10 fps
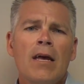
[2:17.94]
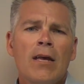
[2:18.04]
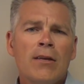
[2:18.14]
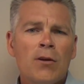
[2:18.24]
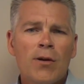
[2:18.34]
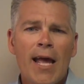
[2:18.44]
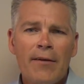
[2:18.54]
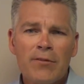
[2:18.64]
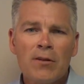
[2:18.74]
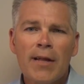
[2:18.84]
You don't
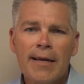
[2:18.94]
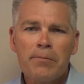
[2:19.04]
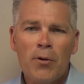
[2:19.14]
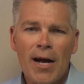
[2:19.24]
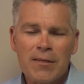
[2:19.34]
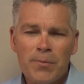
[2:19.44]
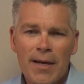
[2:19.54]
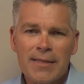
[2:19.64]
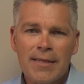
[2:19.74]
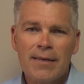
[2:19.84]
have to like
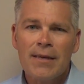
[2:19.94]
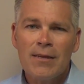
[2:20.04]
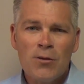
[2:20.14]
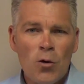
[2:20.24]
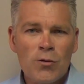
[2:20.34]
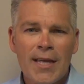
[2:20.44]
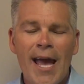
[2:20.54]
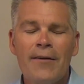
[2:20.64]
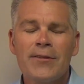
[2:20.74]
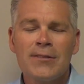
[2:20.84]
prospecting. You only
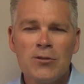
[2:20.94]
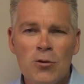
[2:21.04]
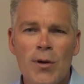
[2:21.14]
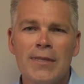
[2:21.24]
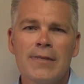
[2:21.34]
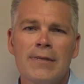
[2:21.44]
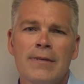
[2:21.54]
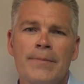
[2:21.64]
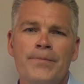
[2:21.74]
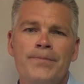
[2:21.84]
have to do it.
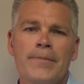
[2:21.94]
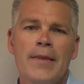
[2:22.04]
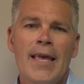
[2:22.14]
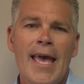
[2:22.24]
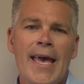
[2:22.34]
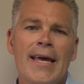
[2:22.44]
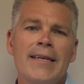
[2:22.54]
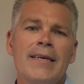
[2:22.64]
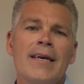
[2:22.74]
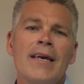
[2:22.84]

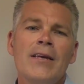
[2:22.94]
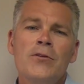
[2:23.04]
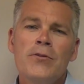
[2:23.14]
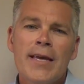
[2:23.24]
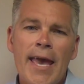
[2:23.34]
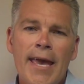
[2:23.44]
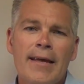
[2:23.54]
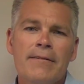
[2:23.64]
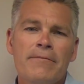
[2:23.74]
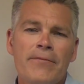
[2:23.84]
And you
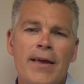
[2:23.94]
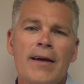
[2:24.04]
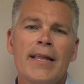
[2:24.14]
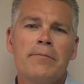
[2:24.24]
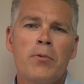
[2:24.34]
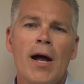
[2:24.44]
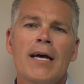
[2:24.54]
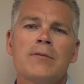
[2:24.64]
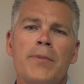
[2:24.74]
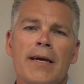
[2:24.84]
can't fail at
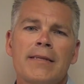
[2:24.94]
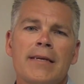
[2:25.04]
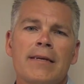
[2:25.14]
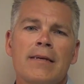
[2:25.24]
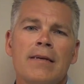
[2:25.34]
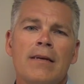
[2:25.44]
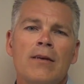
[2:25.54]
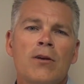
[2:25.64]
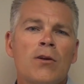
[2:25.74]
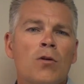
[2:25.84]
prospecting.
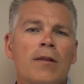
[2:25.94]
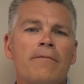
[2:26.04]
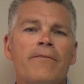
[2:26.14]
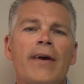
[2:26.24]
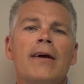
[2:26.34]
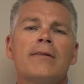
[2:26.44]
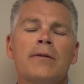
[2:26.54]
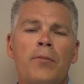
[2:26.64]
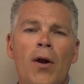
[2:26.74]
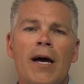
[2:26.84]
You can only fail to
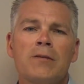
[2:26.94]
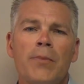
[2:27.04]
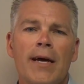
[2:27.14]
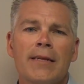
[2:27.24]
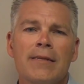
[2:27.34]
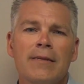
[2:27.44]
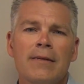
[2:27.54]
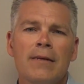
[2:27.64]
prospect.